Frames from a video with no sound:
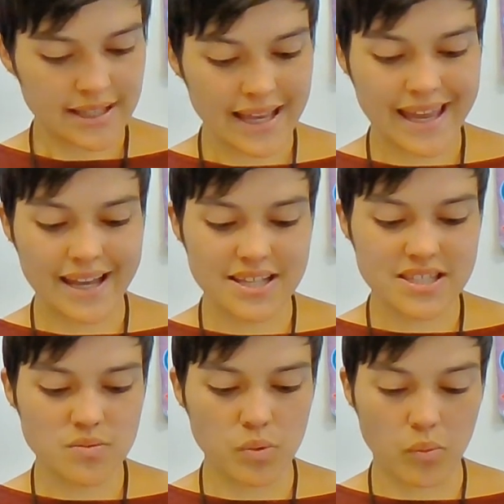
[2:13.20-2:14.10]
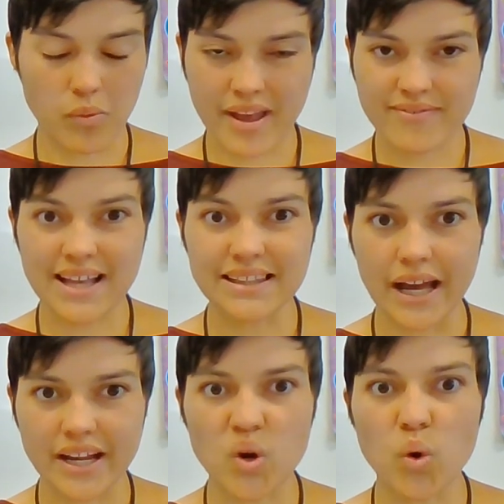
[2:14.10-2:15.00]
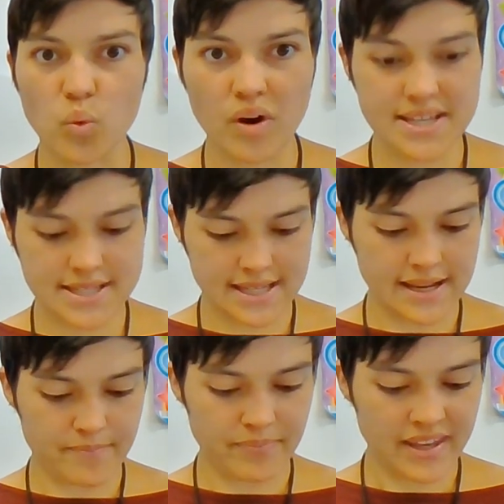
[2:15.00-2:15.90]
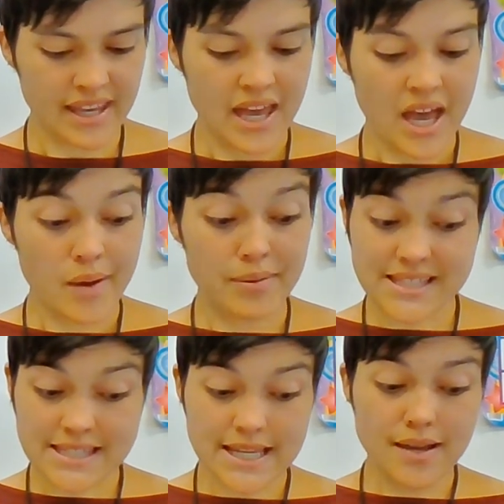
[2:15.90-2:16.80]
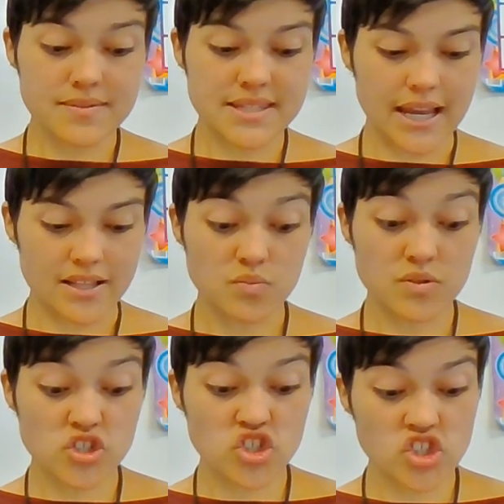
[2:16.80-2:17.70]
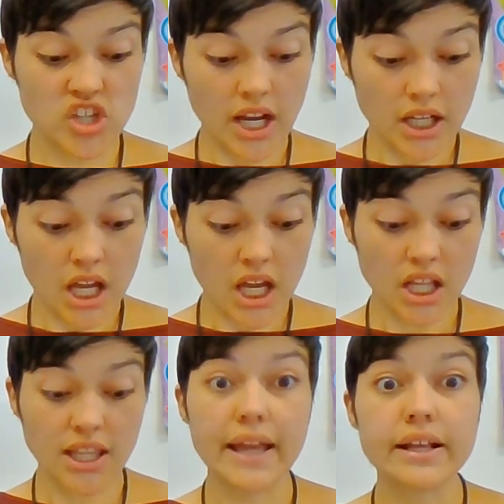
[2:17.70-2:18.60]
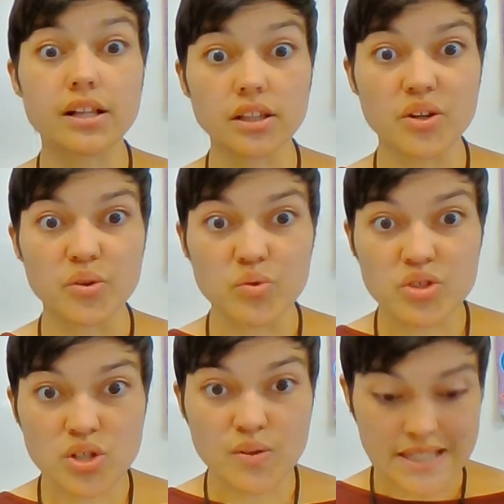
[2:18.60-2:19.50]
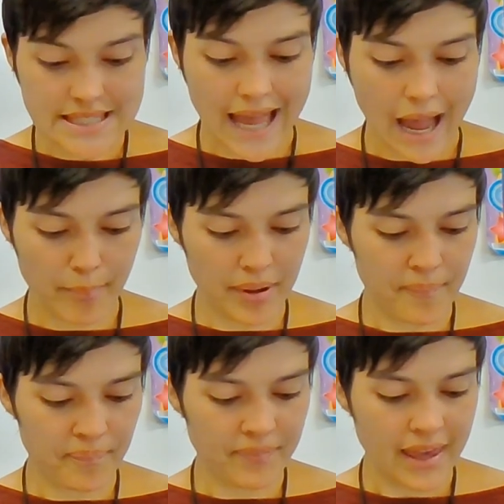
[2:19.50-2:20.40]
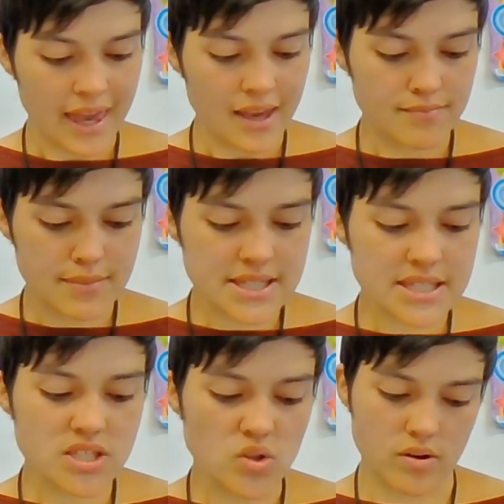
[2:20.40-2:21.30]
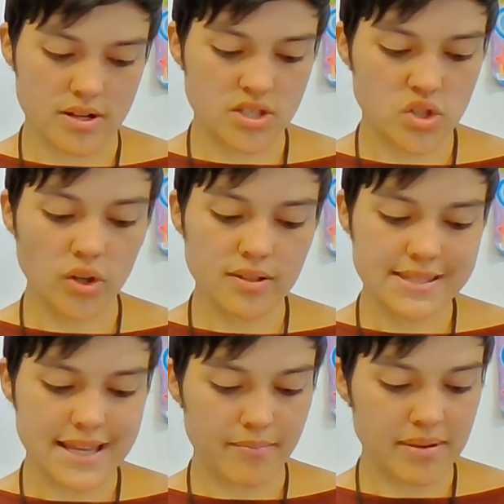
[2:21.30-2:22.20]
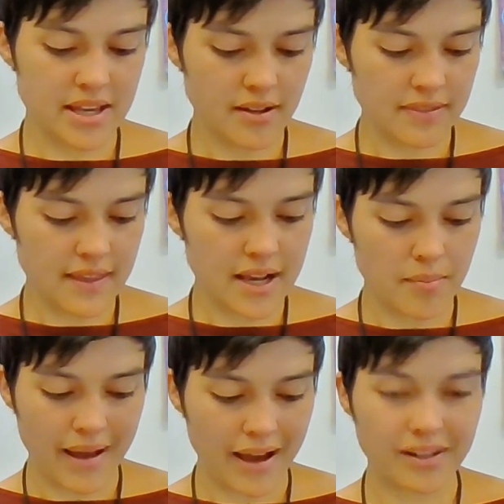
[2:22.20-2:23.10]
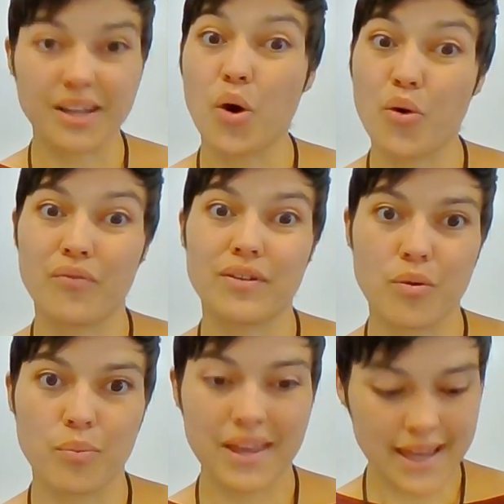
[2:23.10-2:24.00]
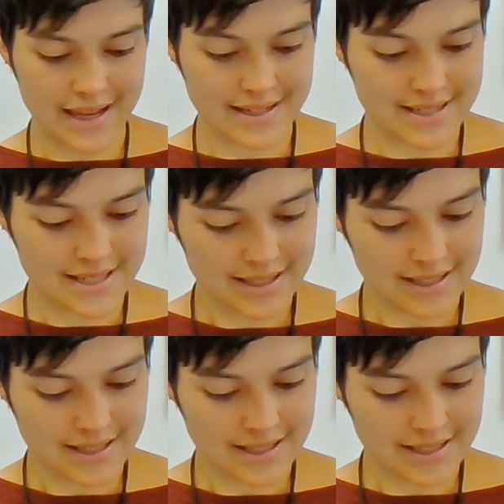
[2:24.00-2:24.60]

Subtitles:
Hands were waving like crazy, but Sam's hands were stuck like glue to his lap. Mrs. Norris told Sam he could think about it over the weekend.